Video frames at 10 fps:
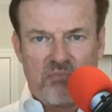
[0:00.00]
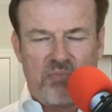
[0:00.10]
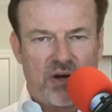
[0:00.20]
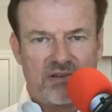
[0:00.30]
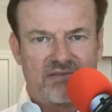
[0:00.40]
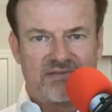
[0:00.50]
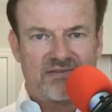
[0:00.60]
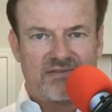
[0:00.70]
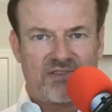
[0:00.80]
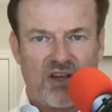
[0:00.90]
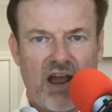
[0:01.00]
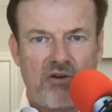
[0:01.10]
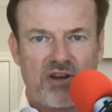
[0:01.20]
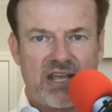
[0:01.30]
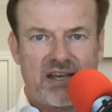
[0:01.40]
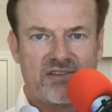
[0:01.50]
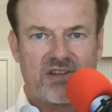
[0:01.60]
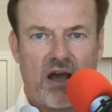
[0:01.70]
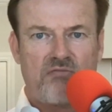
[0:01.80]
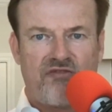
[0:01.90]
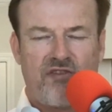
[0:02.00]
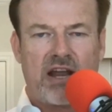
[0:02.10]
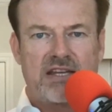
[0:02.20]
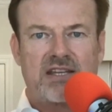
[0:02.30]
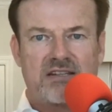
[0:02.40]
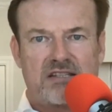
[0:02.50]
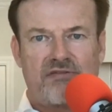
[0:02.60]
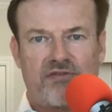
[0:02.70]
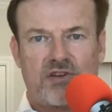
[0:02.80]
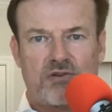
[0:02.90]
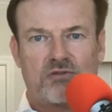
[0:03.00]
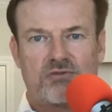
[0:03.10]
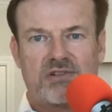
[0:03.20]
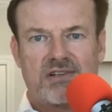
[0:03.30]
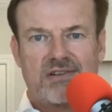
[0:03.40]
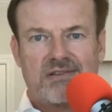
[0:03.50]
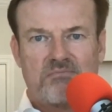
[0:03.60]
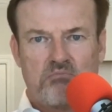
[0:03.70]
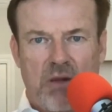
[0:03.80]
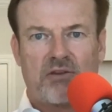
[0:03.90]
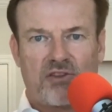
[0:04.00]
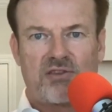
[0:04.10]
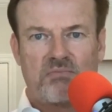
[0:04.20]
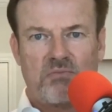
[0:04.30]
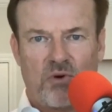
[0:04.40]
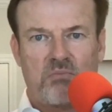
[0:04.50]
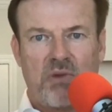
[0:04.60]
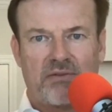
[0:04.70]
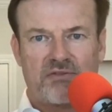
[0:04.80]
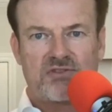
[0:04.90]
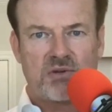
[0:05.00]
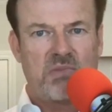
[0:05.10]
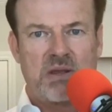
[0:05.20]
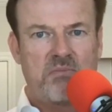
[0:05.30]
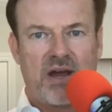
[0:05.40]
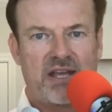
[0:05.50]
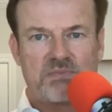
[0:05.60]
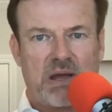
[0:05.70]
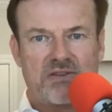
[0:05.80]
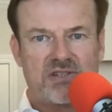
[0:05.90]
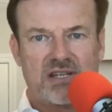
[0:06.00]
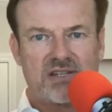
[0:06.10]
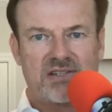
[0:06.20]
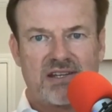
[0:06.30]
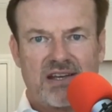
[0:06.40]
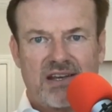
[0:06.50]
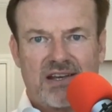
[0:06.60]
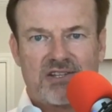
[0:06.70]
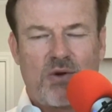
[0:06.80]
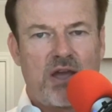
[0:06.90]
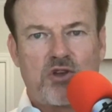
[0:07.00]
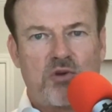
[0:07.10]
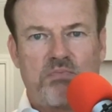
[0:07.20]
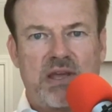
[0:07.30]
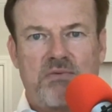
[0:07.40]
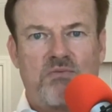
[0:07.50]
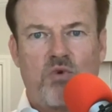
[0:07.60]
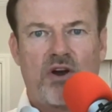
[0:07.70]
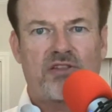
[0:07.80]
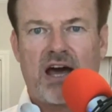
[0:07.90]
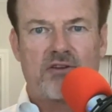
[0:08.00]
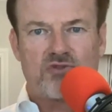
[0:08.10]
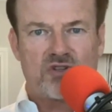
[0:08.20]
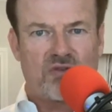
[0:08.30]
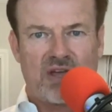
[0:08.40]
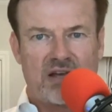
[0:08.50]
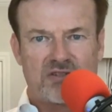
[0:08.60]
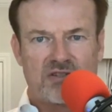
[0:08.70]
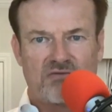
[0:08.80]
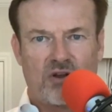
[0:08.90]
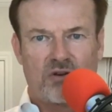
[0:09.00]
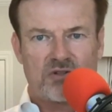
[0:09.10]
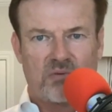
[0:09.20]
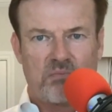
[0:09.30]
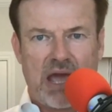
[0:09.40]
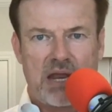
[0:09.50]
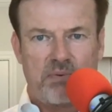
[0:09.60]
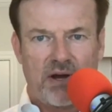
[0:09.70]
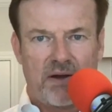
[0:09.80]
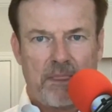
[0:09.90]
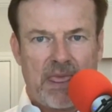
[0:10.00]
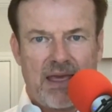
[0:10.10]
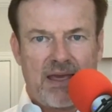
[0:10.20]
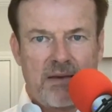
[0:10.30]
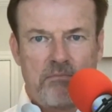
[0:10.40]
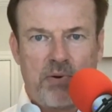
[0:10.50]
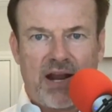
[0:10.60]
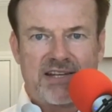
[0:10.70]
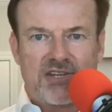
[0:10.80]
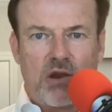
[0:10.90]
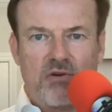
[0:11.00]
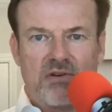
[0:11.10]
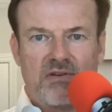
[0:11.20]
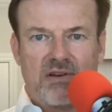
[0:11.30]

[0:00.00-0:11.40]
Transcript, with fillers: but the irony is I'm finding it difficult month on month to meet my expenses. So I could be worth hundreds of thousands of dollars on paper, but I don't